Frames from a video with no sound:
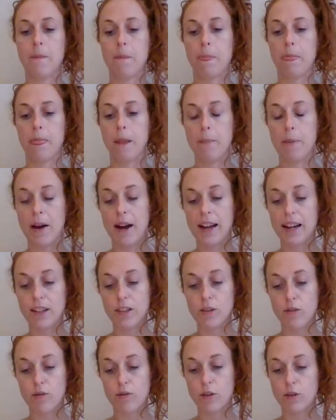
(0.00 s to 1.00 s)
The pilots
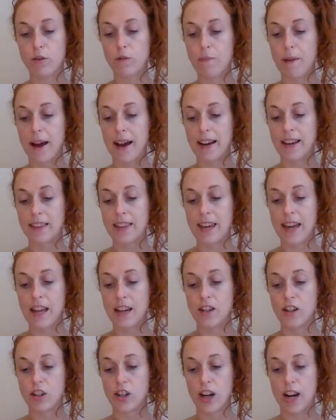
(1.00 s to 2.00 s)
throttled back the
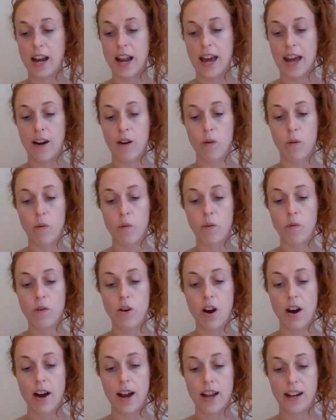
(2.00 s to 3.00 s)
engine and all
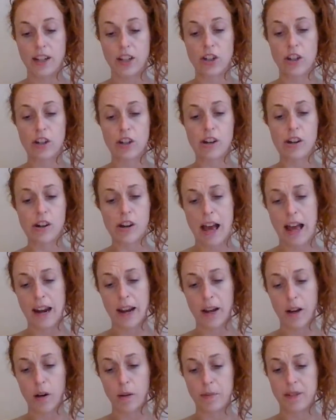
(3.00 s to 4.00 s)
9
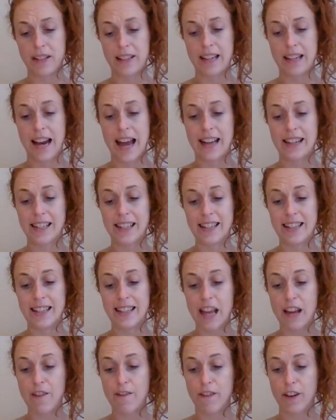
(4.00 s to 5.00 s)
helicopters landed
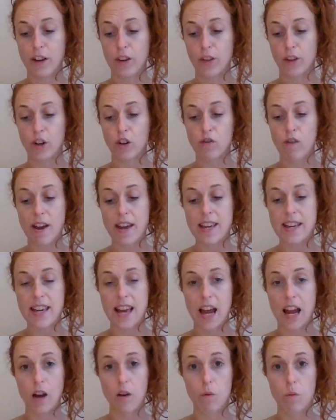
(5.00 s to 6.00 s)
safely on the great
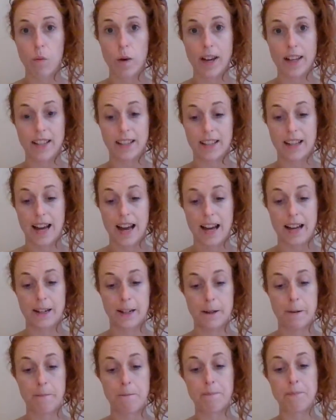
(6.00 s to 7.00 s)
yellow wasteland.
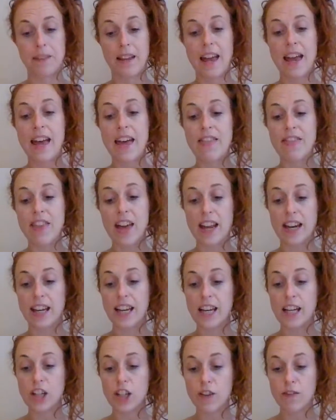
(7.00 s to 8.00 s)
Then
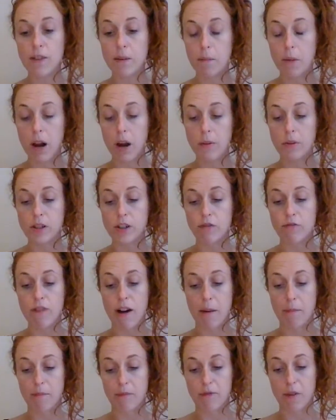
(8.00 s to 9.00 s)
each of them lowered a
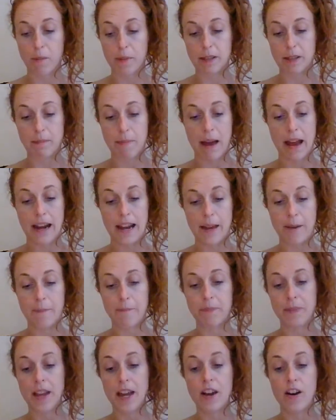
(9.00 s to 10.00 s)
ramp from its belly.
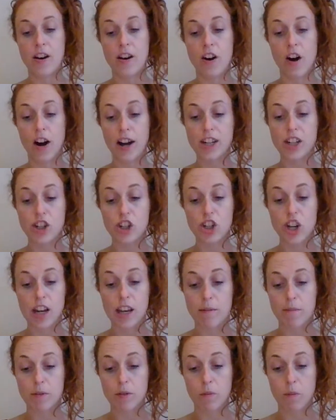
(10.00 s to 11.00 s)
9
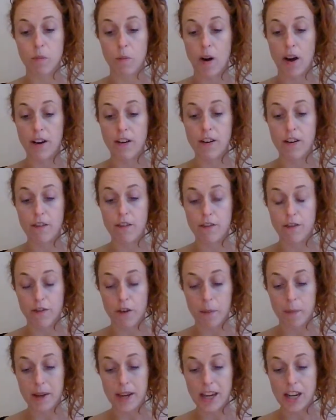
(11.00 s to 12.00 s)
jeeps, one
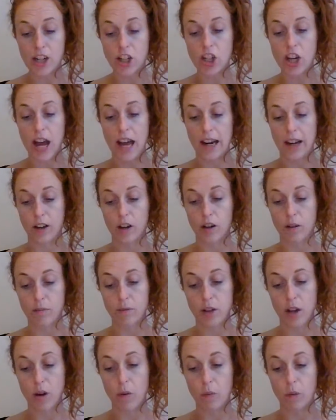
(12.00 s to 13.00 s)
from each
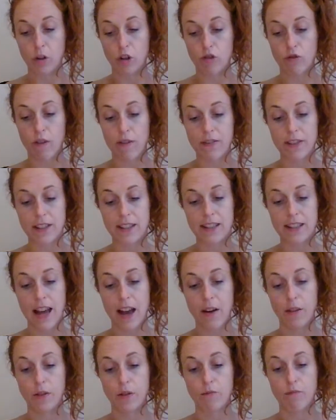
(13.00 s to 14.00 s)
helicopter, were driven
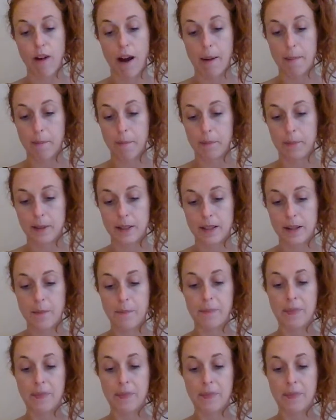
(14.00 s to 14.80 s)
down the ramps.